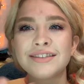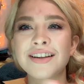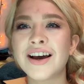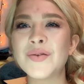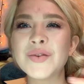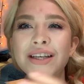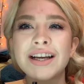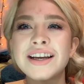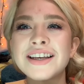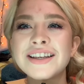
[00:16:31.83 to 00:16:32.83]
I'm like,
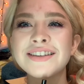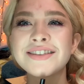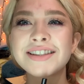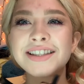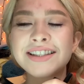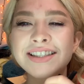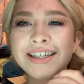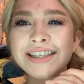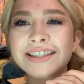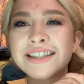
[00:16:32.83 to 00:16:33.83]
I can't use these
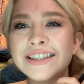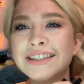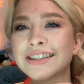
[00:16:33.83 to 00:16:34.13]
together.